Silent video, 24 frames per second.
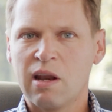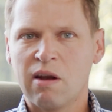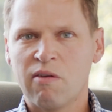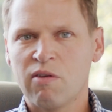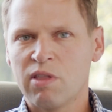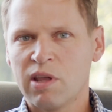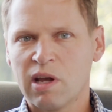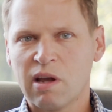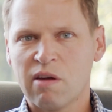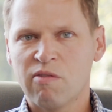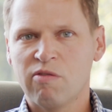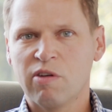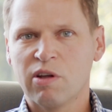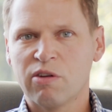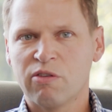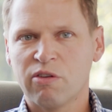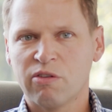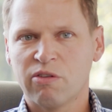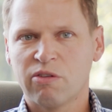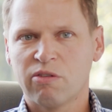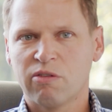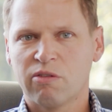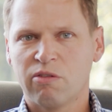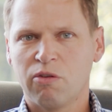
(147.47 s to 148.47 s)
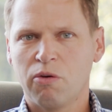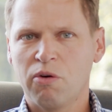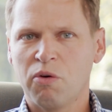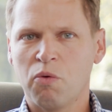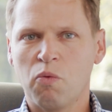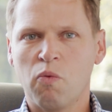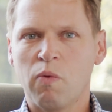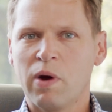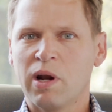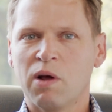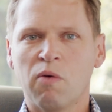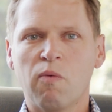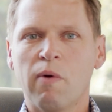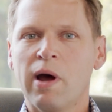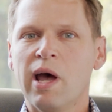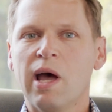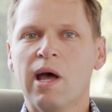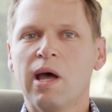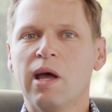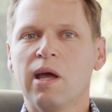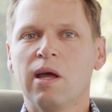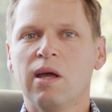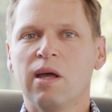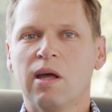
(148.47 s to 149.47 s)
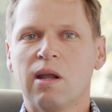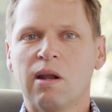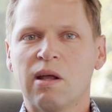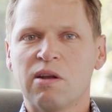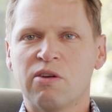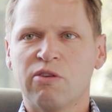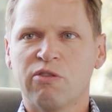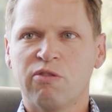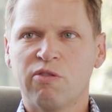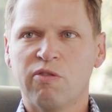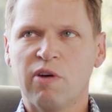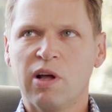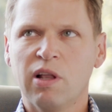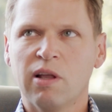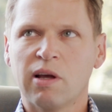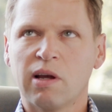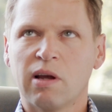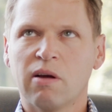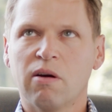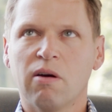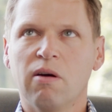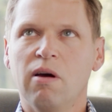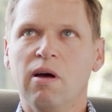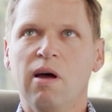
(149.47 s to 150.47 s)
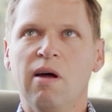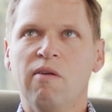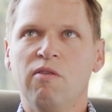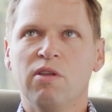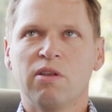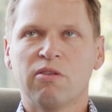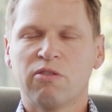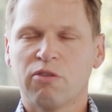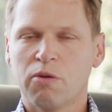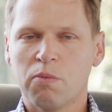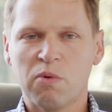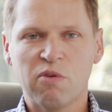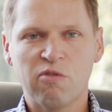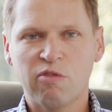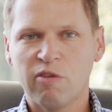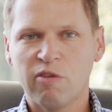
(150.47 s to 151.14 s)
and everything I felt just sort of went away, and I just felt like everything's gonna be